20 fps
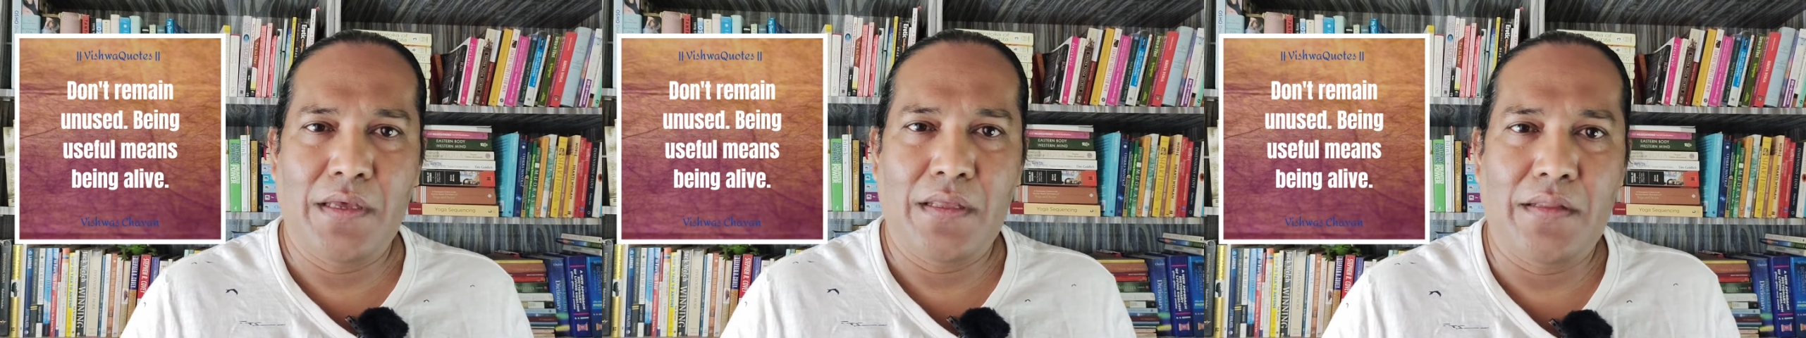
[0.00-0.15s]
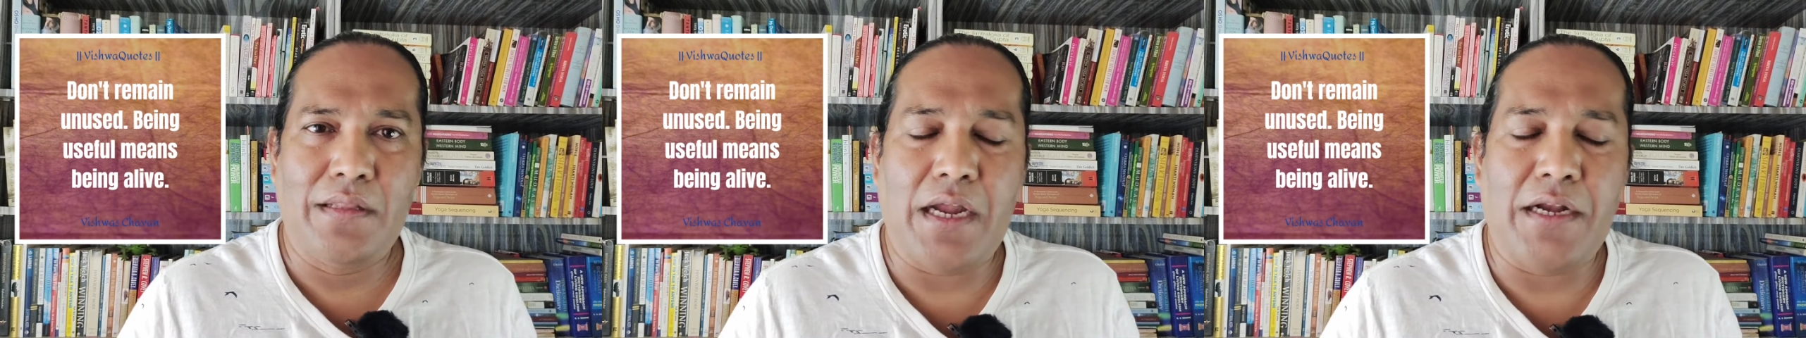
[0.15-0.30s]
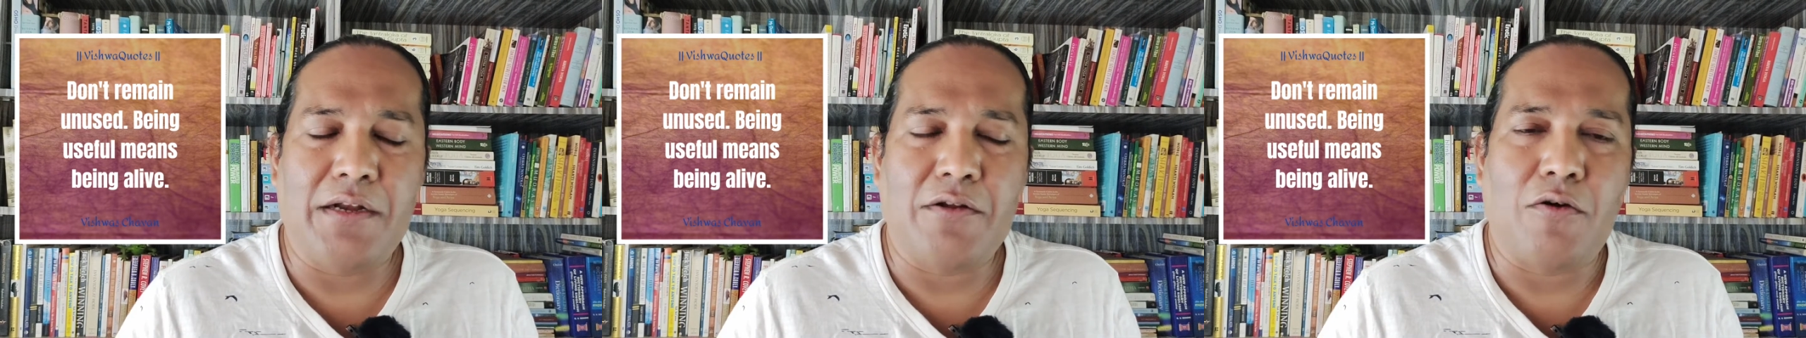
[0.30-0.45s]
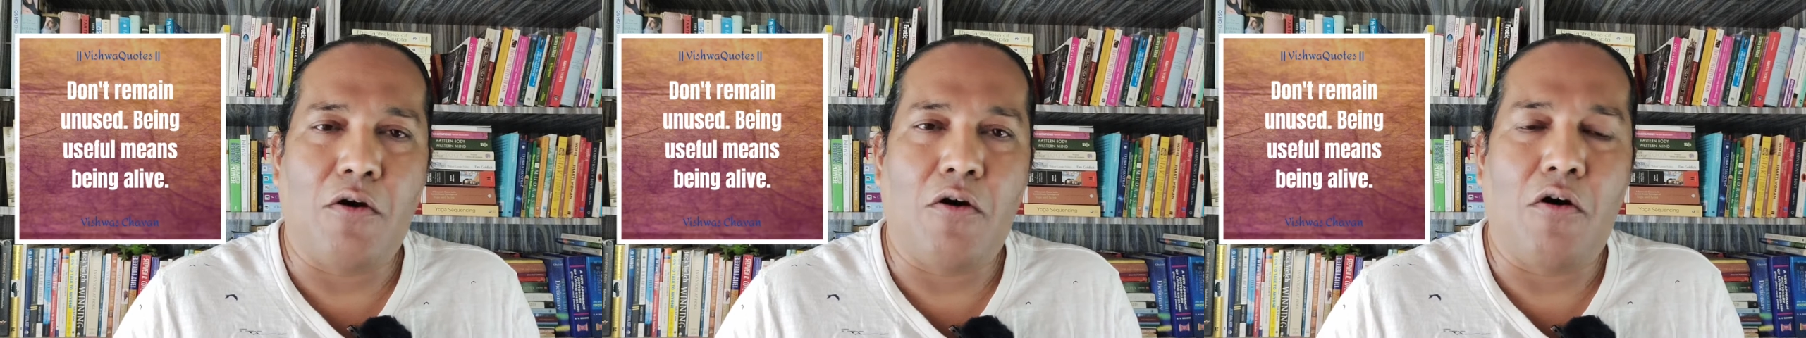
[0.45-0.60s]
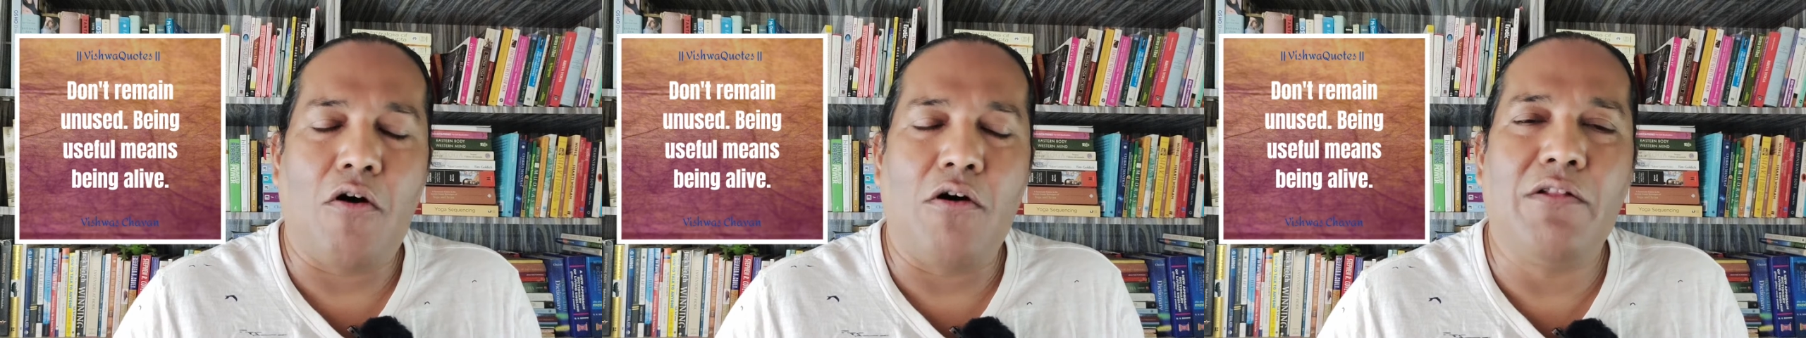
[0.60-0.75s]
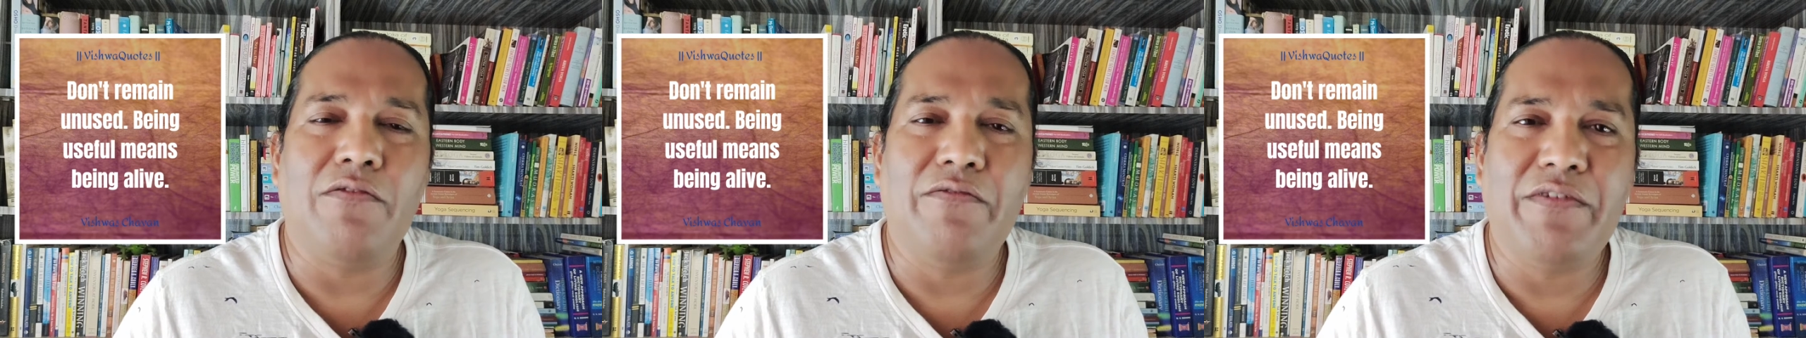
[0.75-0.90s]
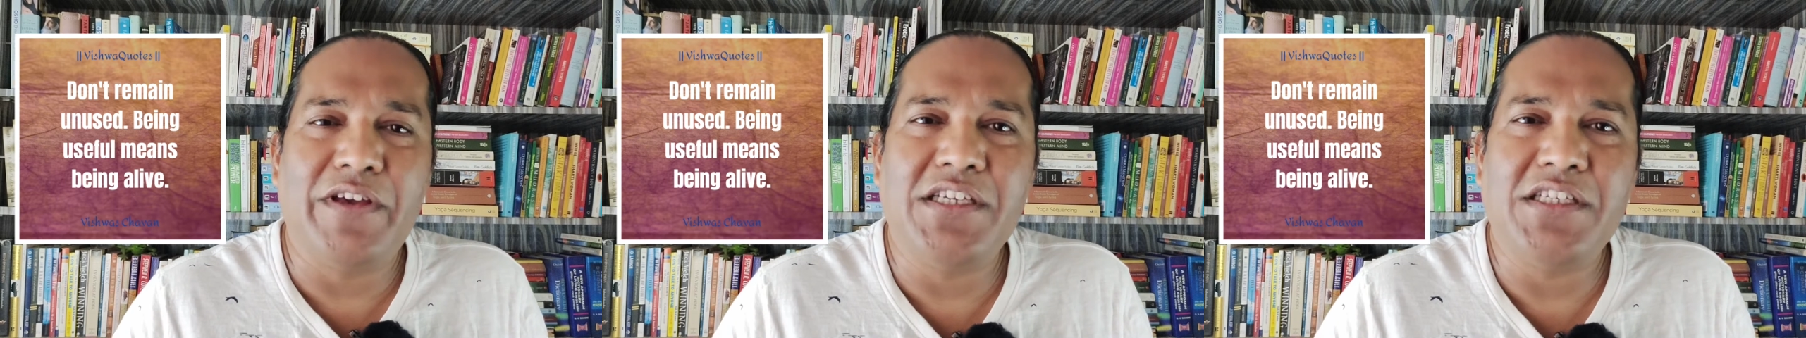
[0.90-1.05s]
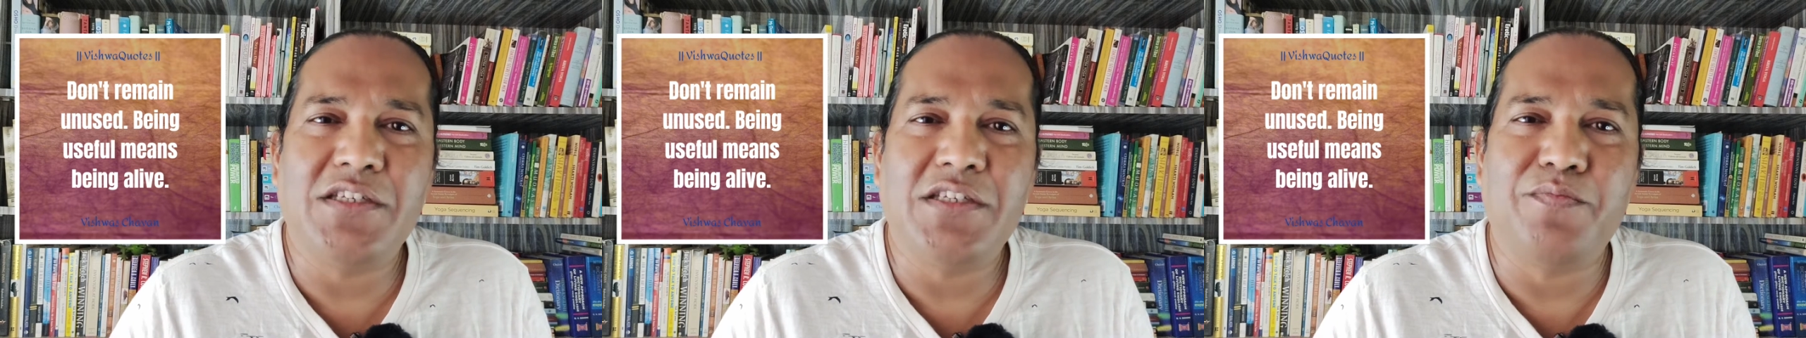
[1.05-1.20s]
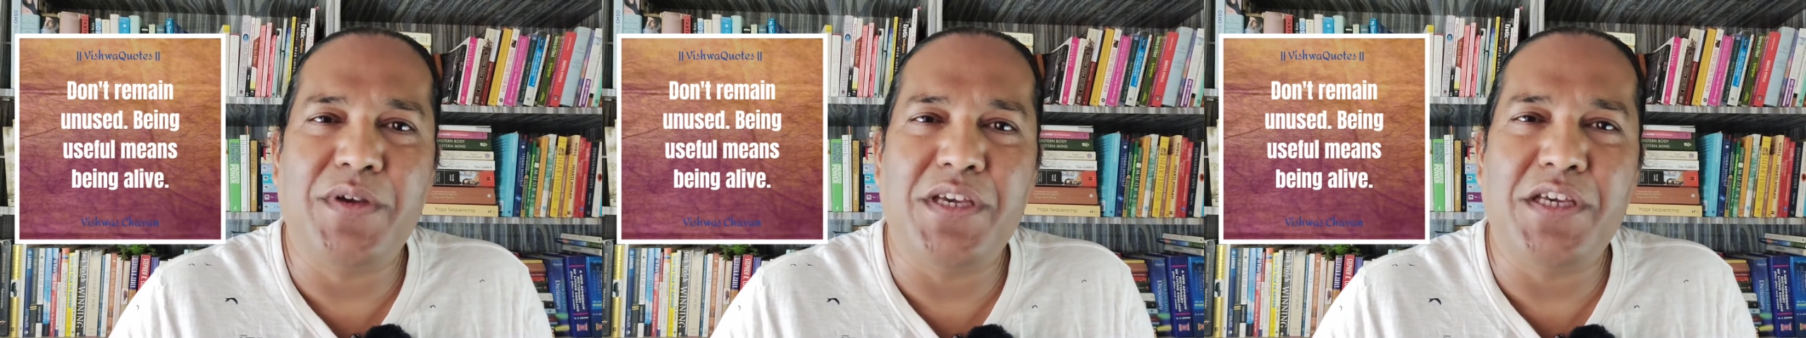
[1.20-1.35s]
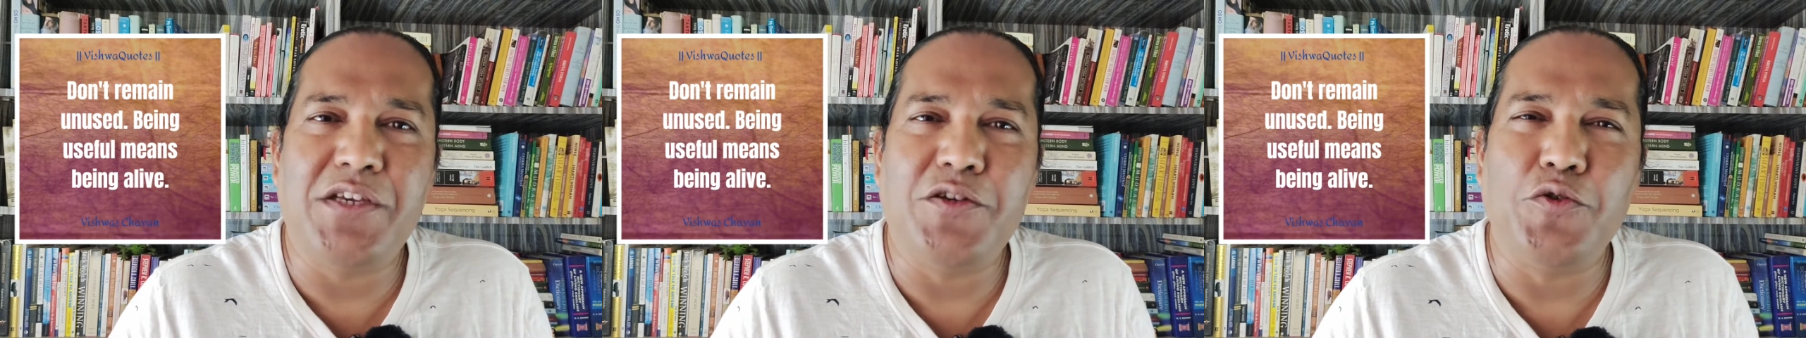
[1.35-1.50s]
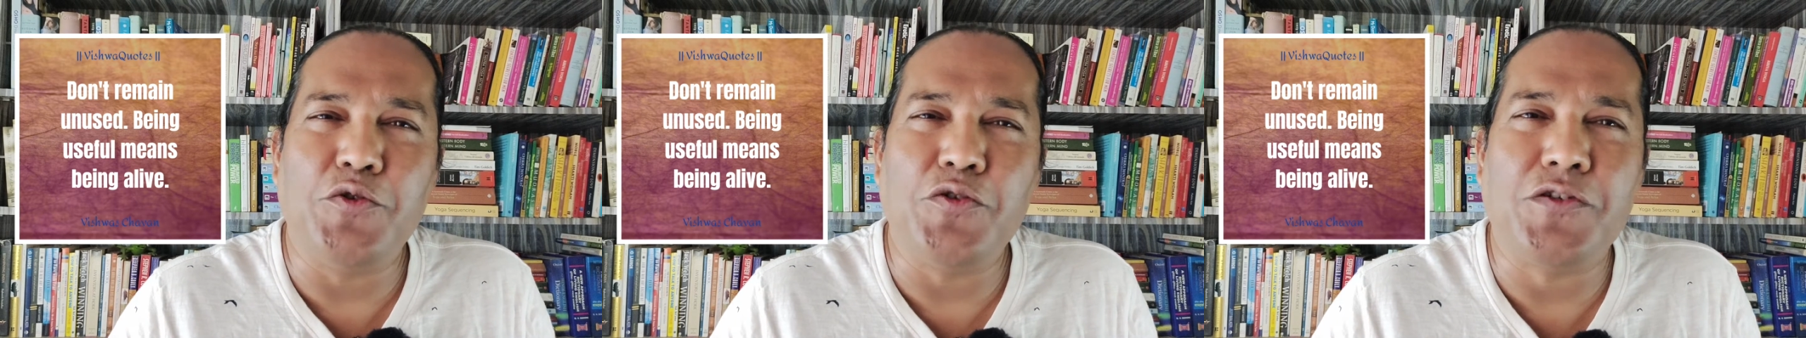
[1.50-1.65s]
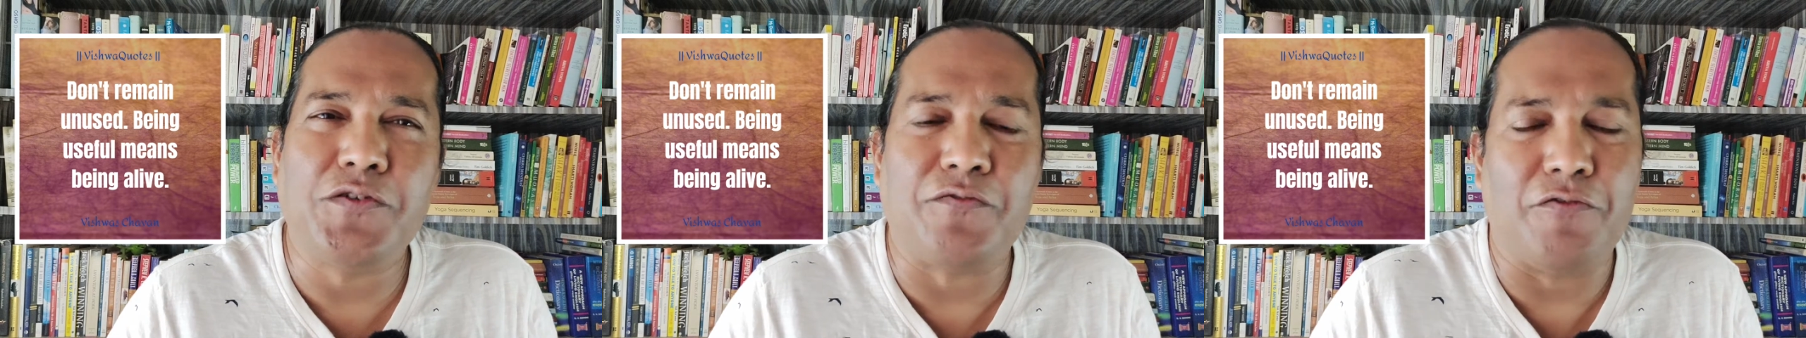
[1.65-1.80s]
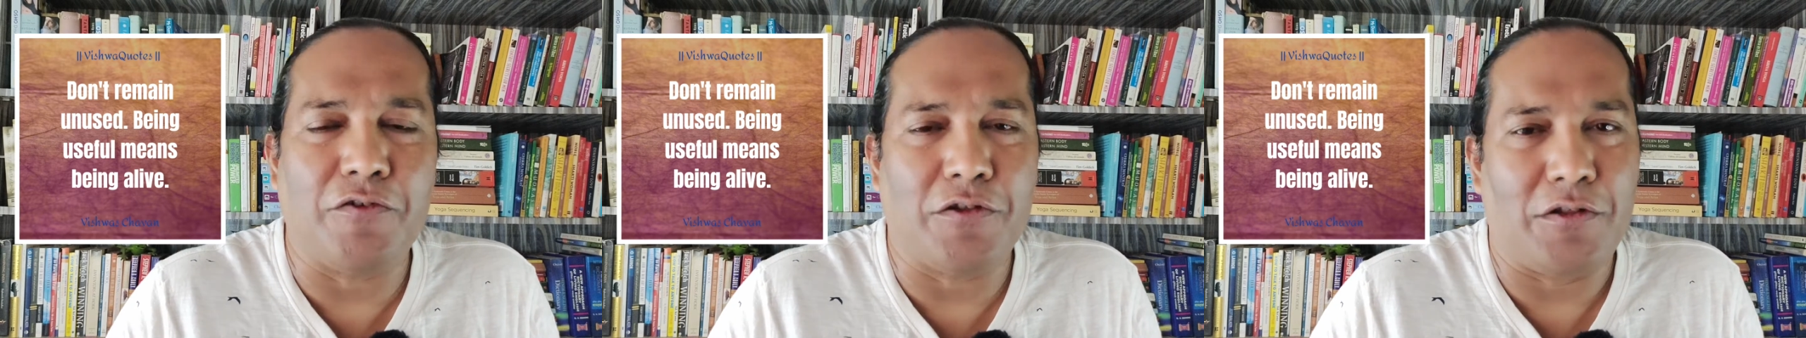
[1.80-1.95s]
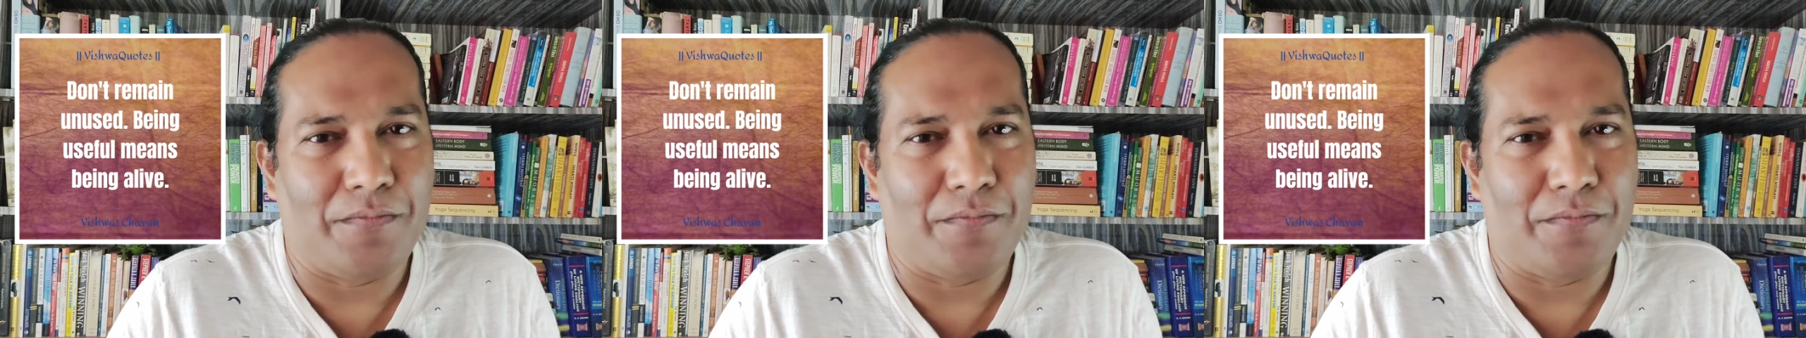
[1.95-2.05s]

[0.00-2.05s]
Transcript: that always be useful.